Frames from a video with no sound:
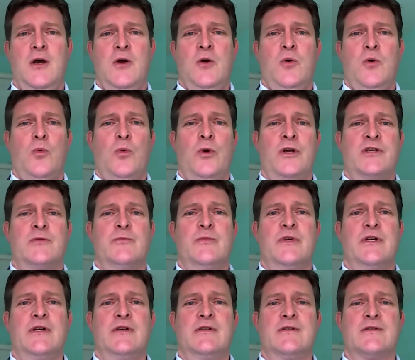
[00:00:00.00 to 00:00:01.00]
which
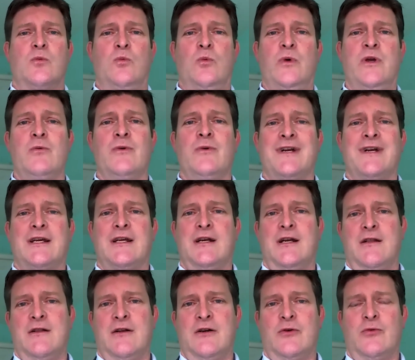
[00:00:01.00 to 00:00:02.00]
means we want to get
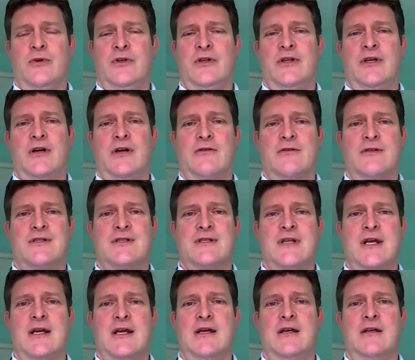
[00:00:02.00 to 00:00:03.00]
in there and really
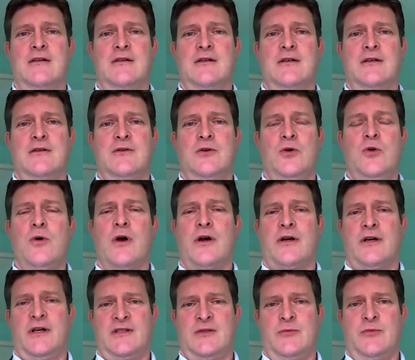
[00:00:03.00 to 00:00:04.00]
understand who our
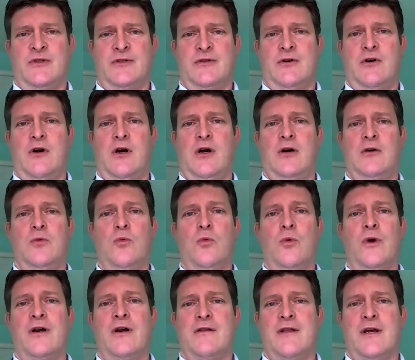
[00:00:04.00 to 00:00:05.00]
customers are,
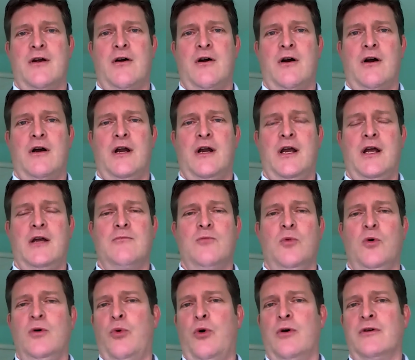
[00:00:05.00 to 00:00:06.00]
where they are, and
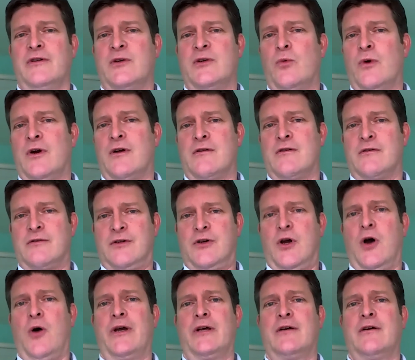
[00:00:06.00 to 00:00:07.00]
more importantly, where they're
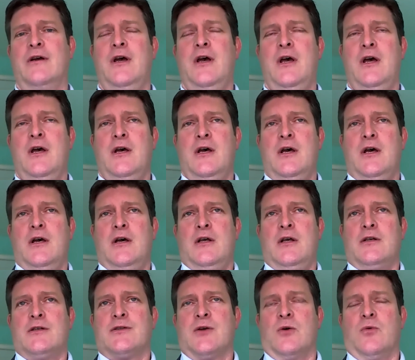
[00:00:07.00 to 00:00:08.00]
going.
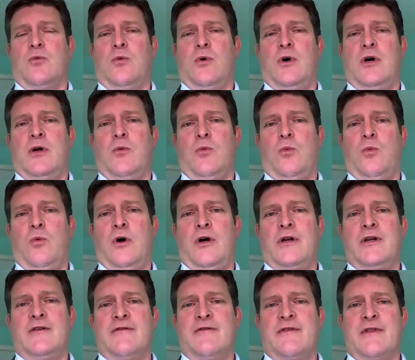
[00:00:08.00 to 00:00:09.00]
So
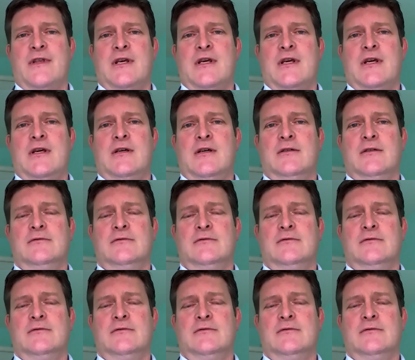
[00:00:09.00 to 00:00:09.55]
one of the